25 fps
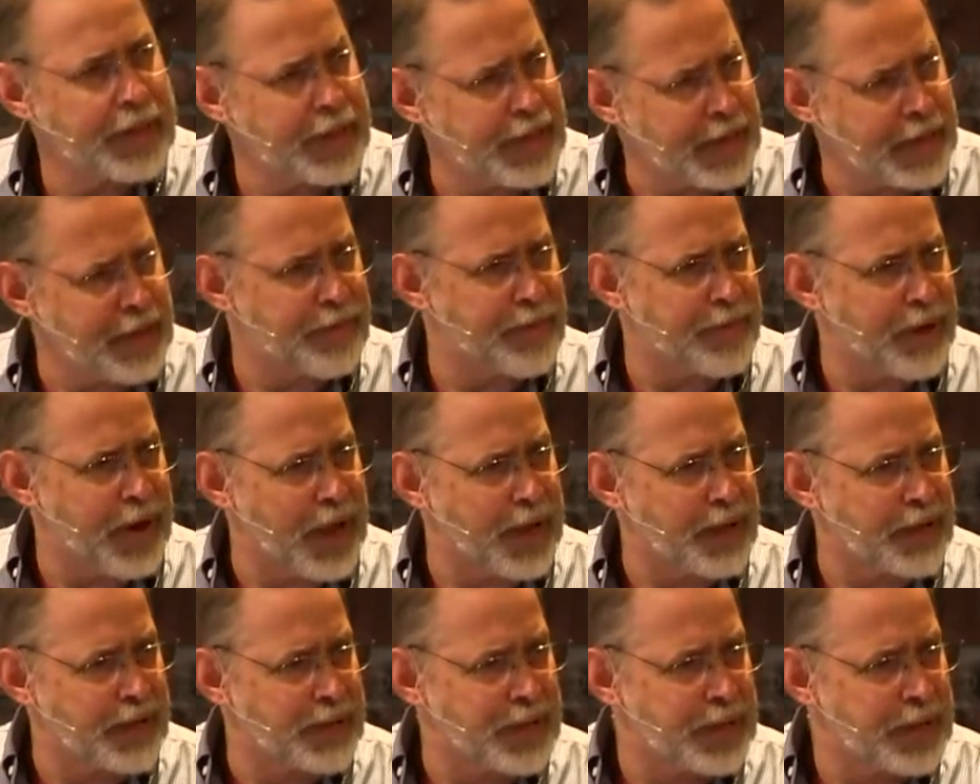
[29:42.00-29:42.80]
Key
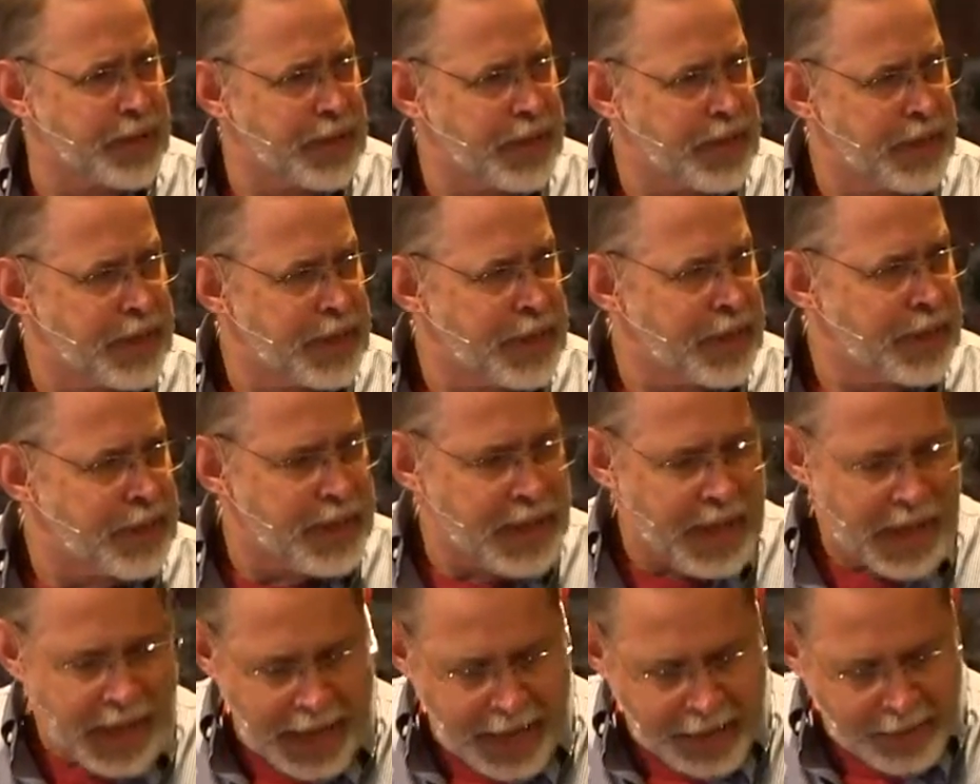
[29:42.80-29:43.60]
phrase.
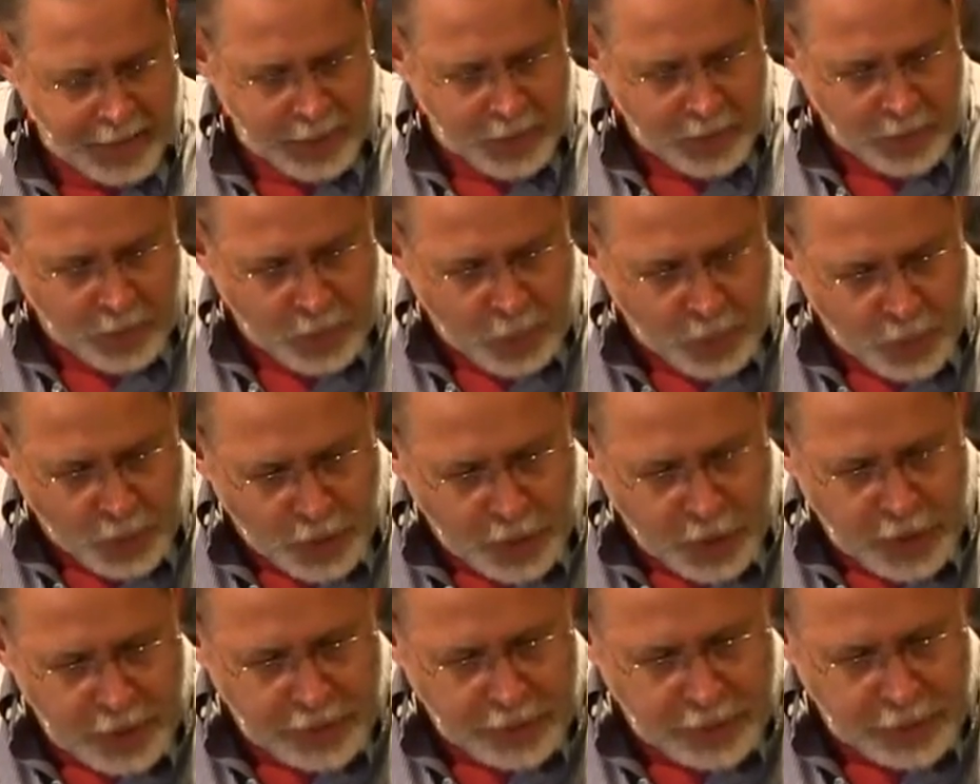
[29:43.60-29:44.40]
And the
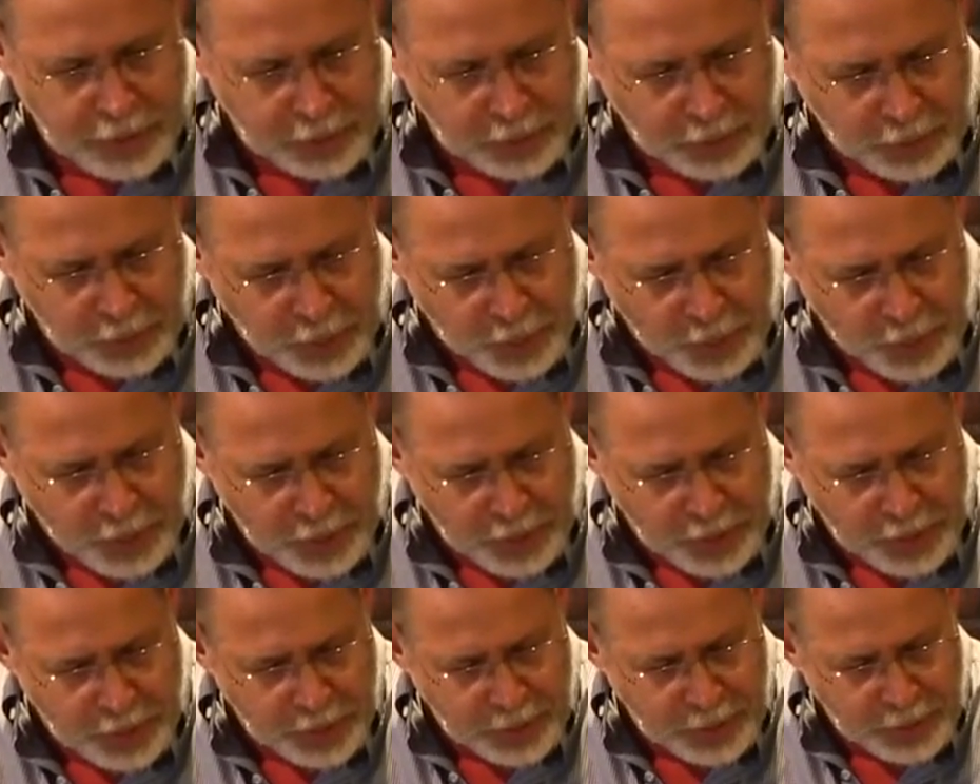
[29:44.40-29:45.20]
word of the
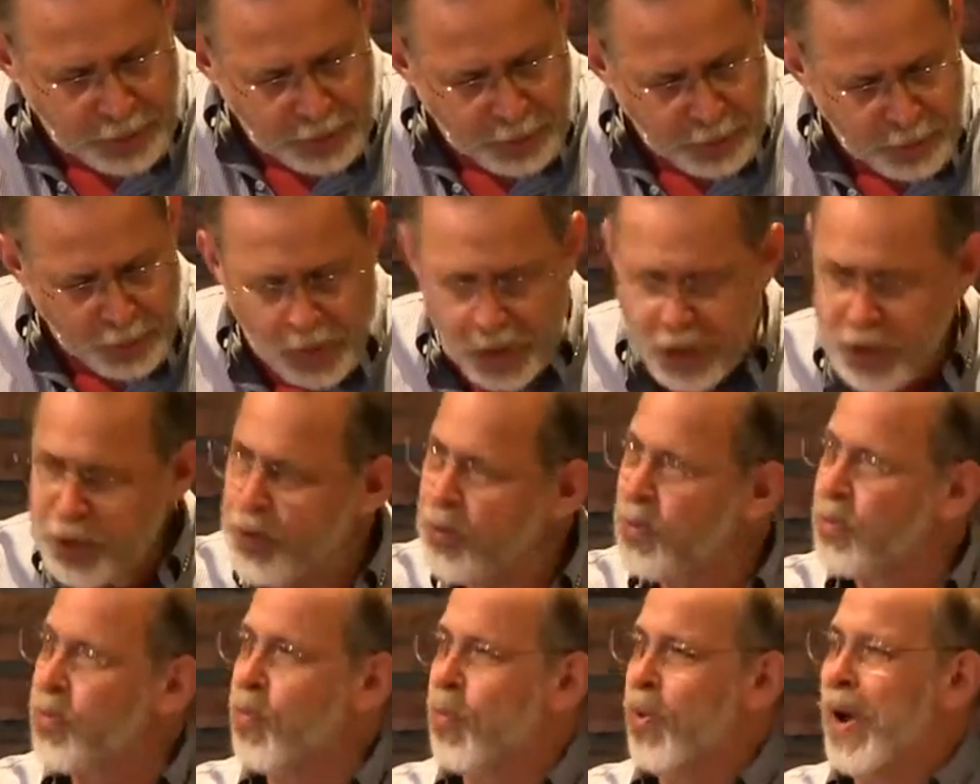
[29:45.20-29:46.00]
Lord
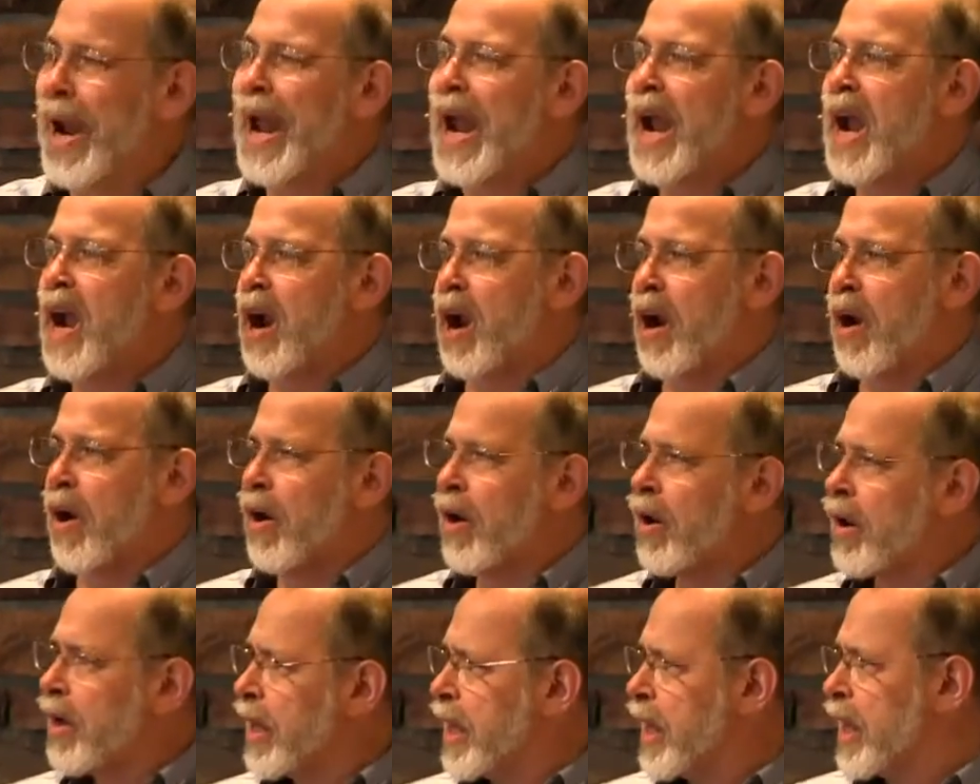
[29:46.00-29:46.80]
was
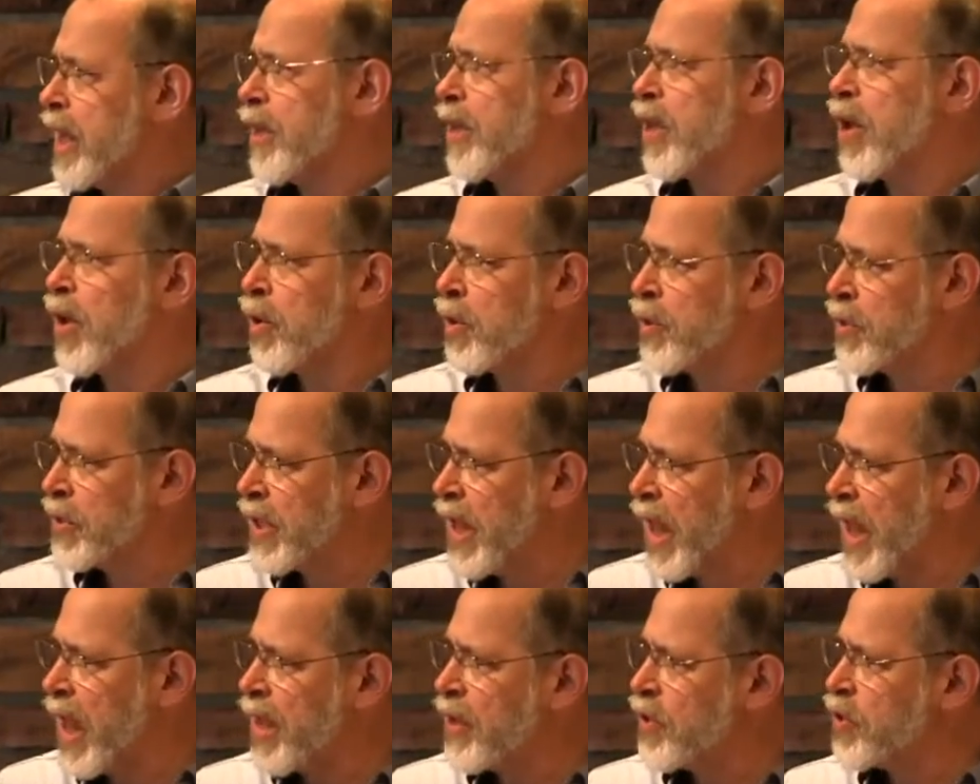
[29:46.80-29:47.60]
rare in those
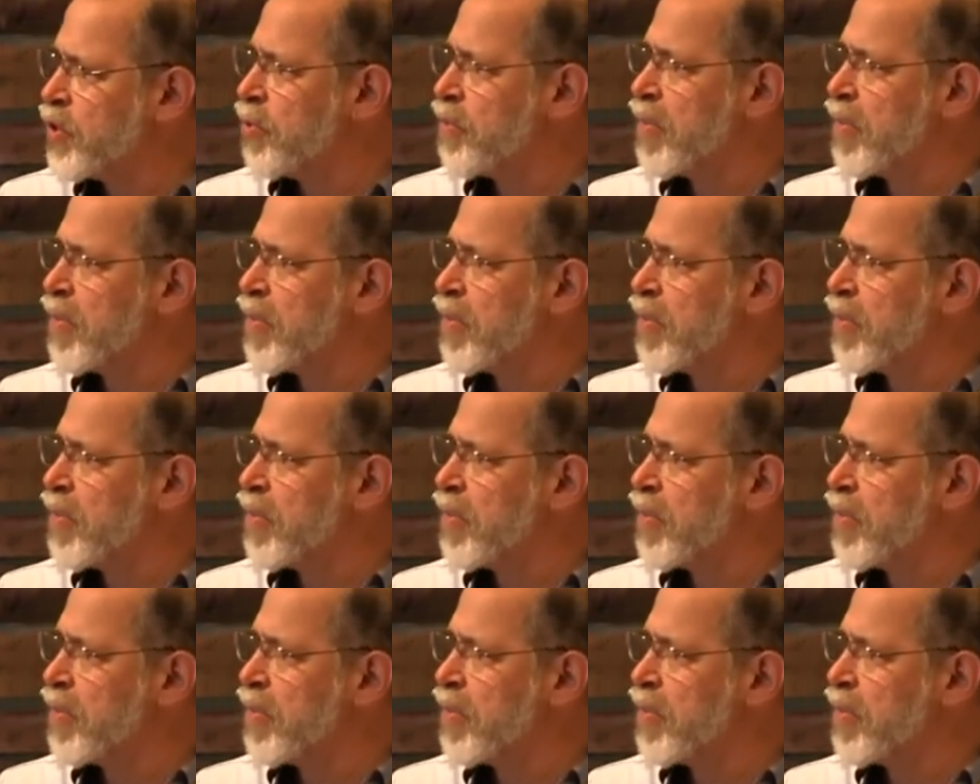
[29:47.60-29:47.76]
days.